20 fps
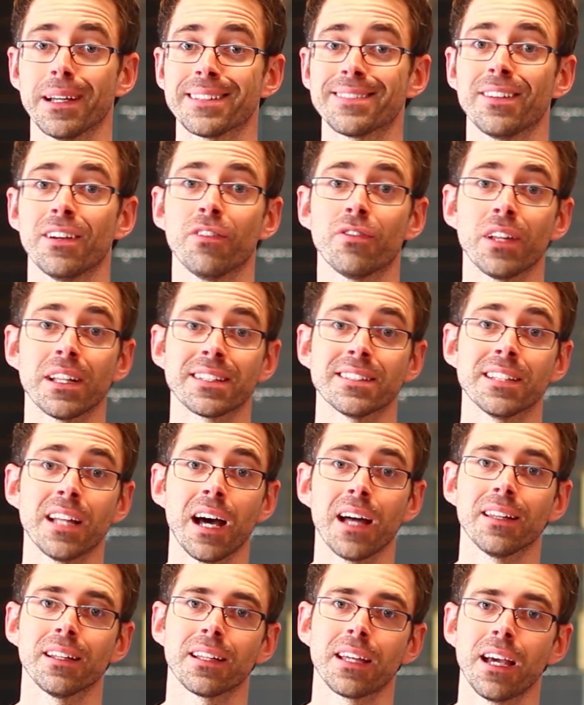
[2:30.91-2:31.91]
If that's
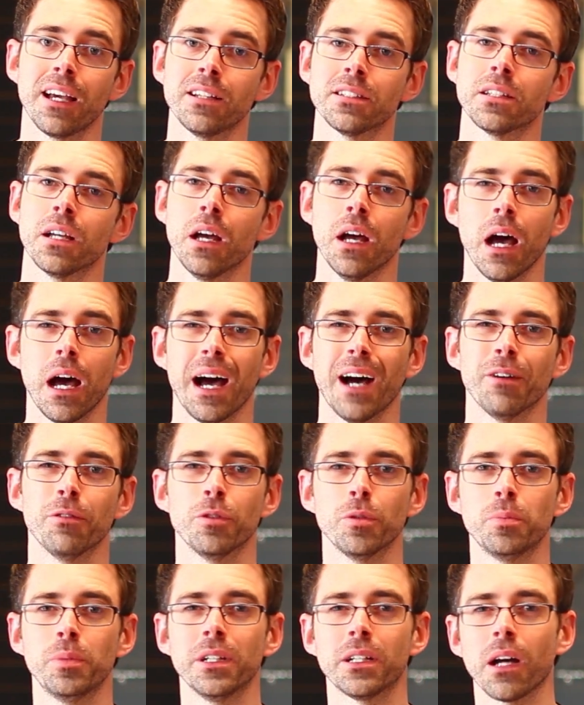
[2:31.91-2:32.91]
not the case, I
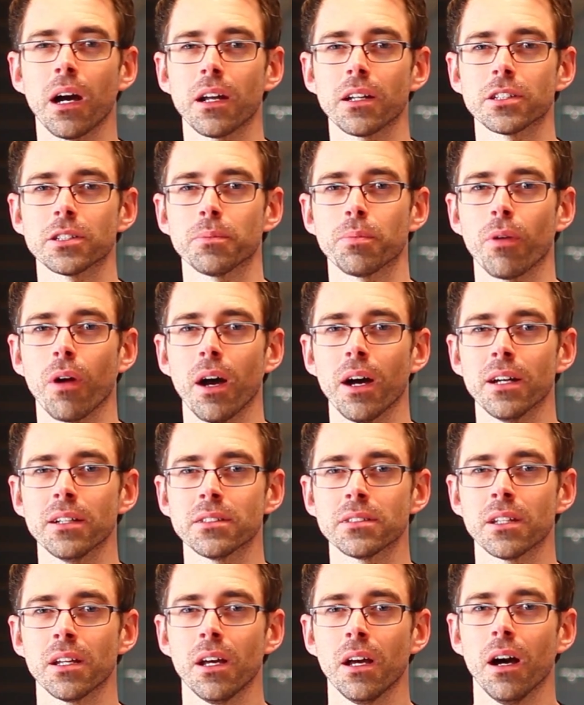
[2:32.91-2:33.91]
would be kind of
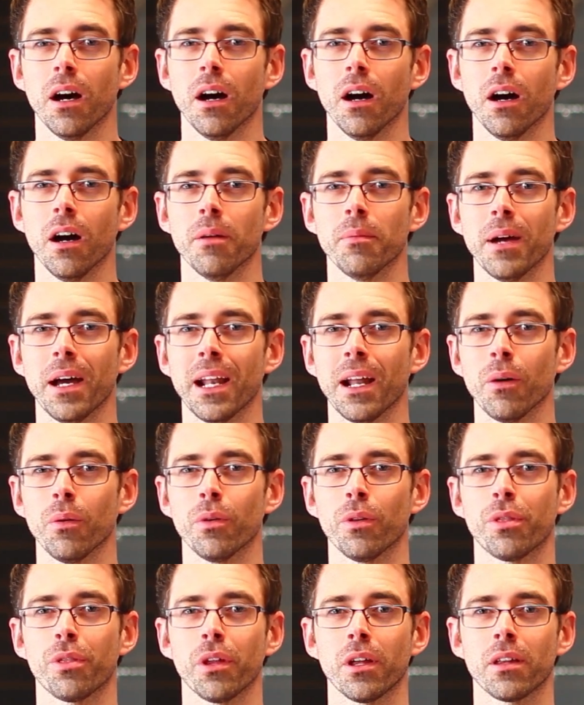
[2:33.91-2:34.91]
surprised, and I
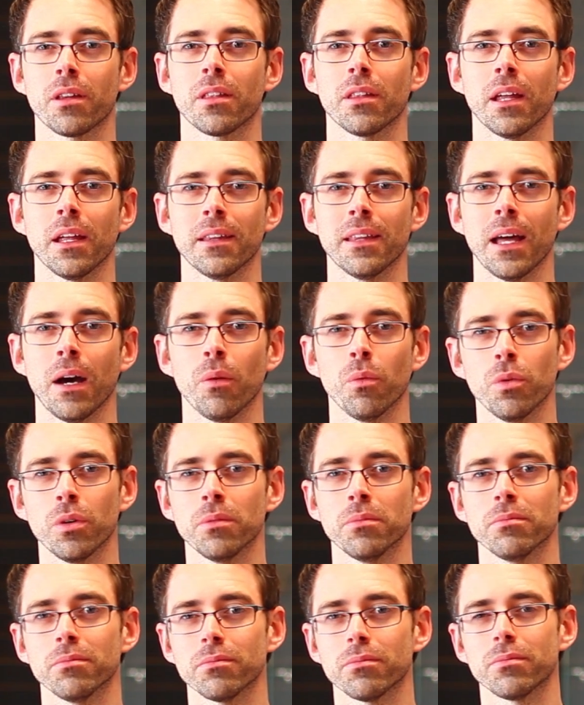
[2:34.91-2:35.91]
would think that that
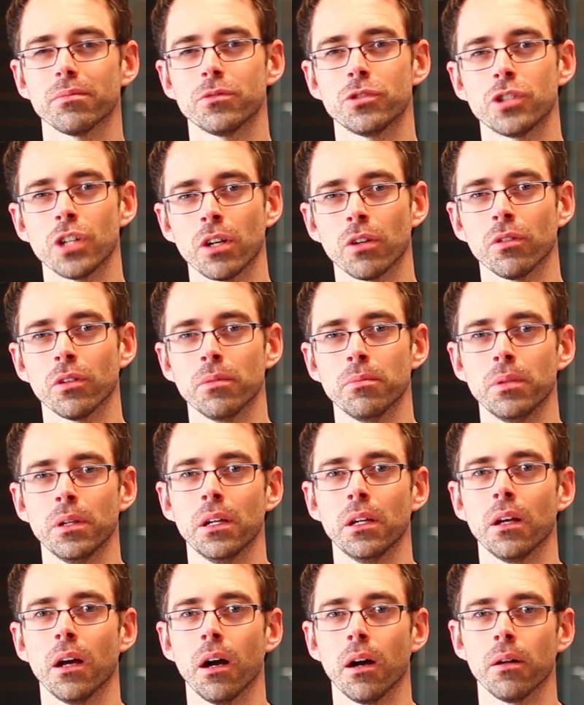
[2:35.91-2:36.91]
wouldn't generally
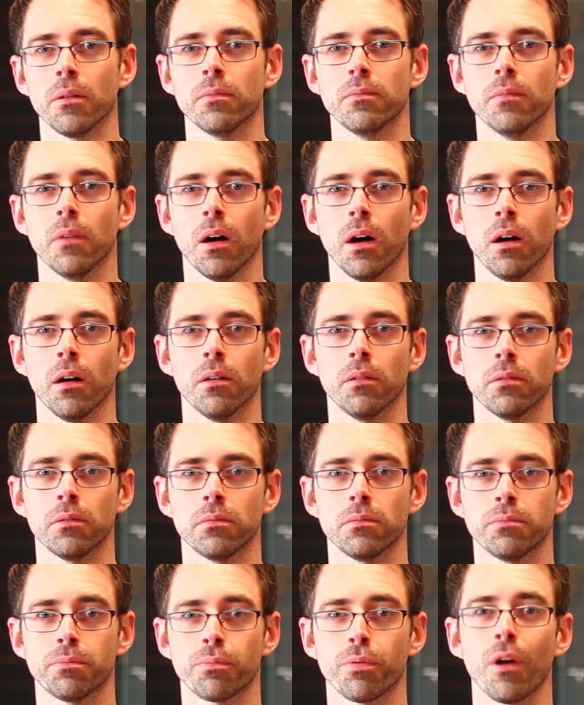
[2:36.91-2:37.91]
be a
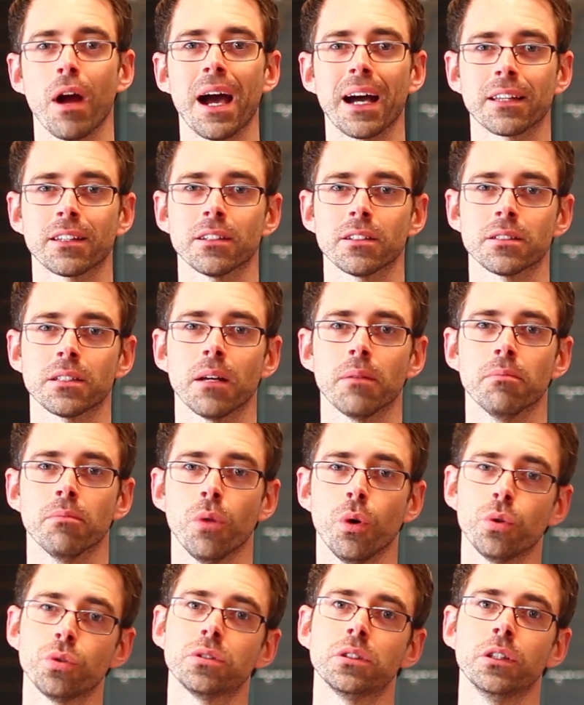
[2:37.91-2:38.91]
practice that
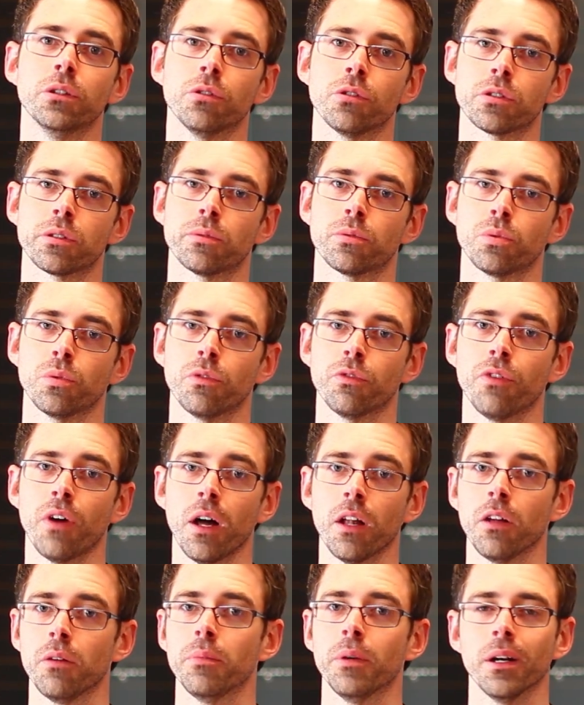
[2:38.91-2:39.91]
most dealerships would
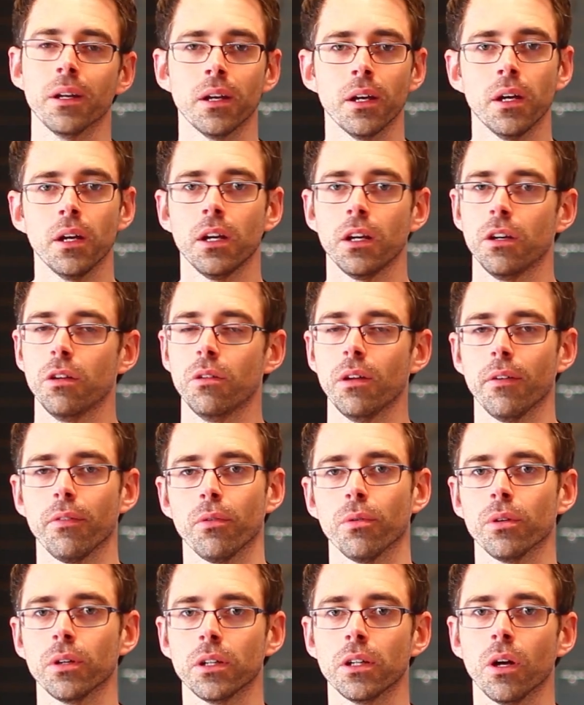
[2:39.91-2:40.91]
follow, but you never
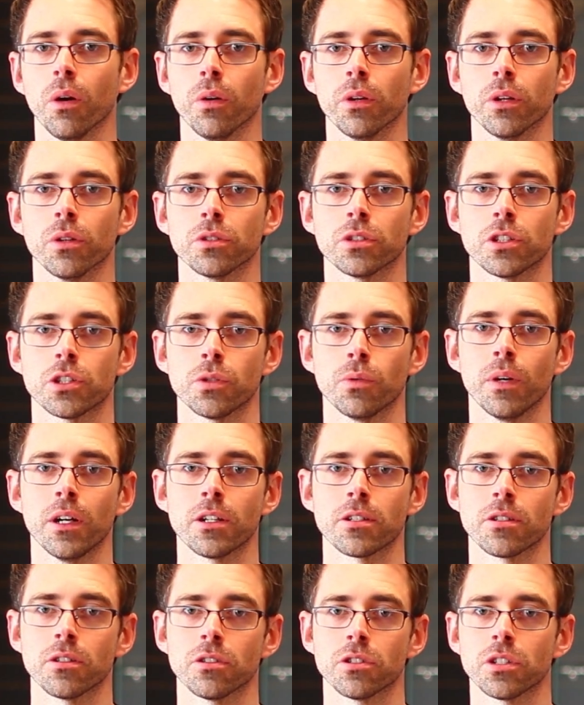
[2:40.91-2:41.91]
really know in those
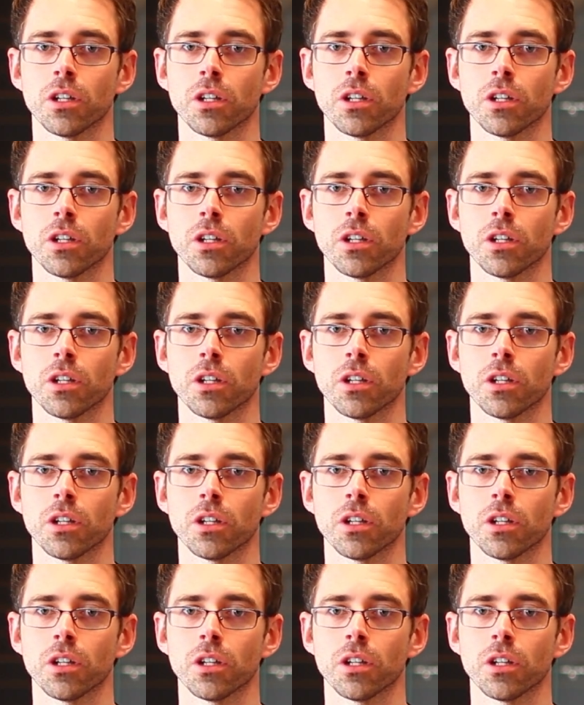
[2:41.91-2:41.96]
situations.